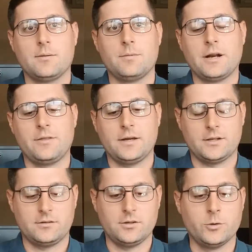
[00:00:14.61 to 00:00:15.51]
but I think
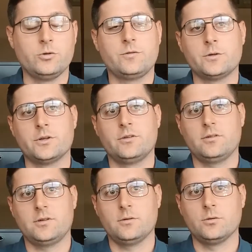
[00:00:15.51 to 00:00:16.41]
it's useful
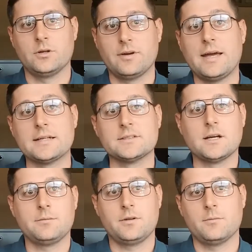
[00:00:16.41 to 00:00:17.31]
just to give a heads
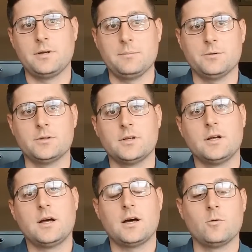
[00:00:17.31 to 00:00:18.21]
up to the people
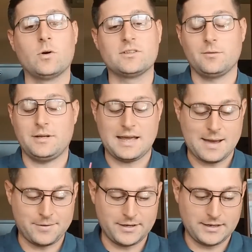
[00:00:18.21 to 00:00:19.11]
on what's going to be
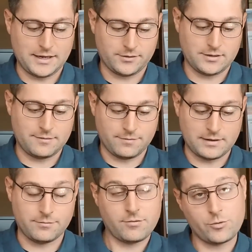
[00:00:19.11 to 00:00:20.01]
happening next. And I
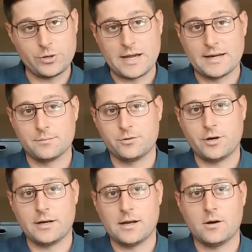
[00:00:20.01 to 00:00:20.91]
have 3 items
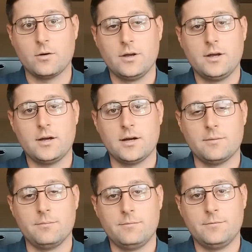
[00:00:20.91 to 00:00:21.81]
right now
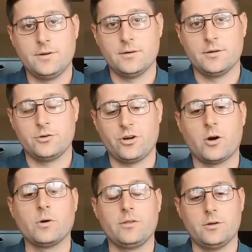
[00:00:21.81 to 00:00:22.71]
to
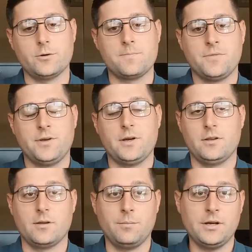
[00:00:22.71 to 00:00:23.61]
share with you.
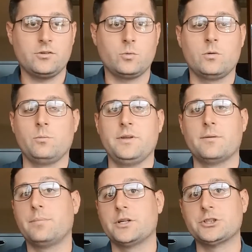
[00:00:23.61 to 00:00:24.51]
And the biggest one would be
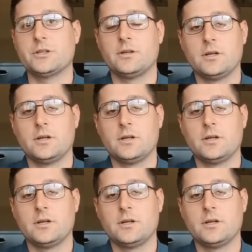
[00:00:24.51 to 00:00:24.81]
the budget.